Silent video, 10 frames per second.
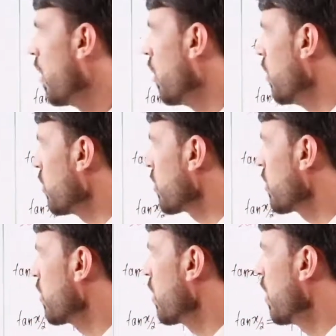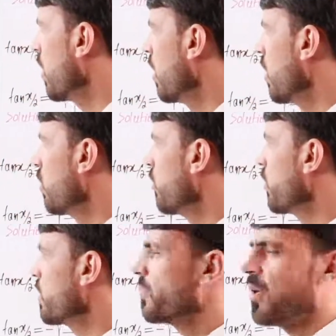or
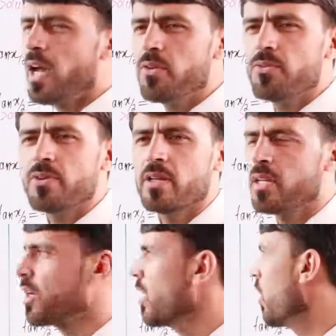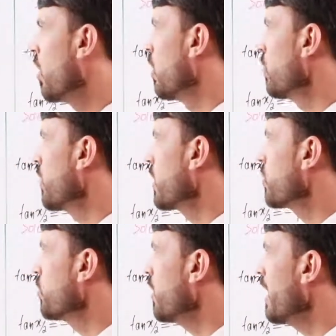45 over
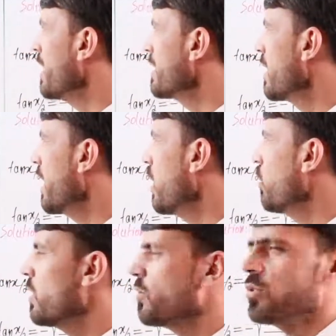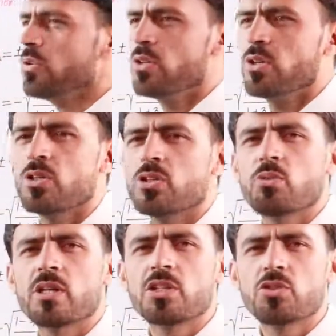2 is equal to
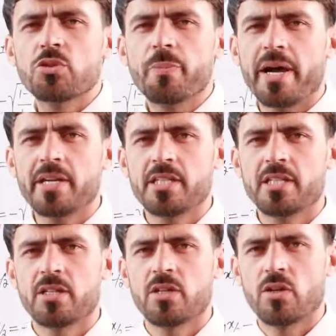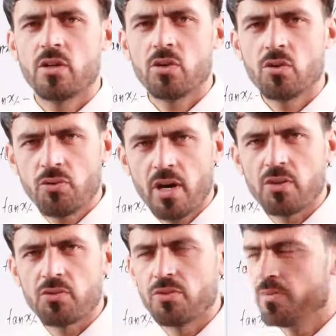
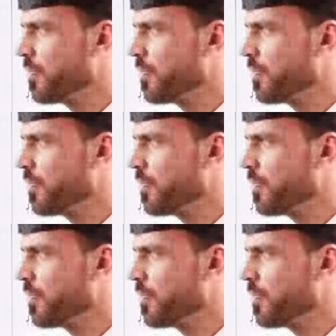22.5.